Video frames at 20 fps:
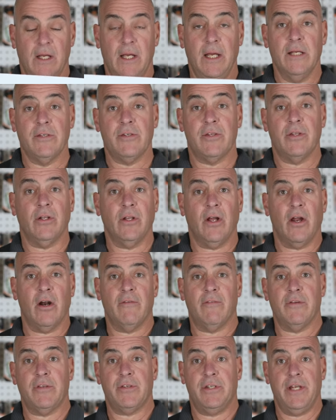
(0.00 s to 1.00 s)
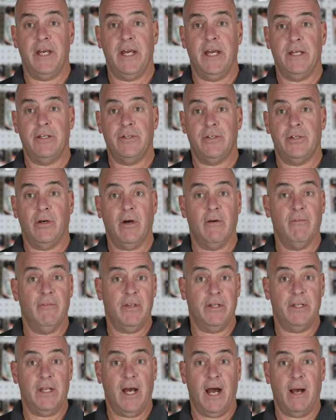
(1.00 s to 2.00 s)
is the larva stage of
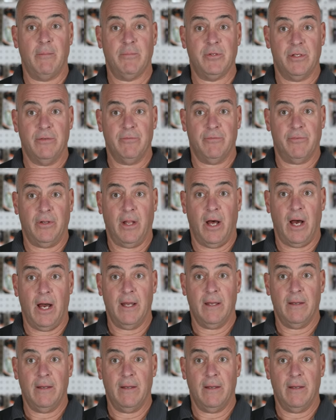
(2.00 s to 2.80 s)
the Dobson fly.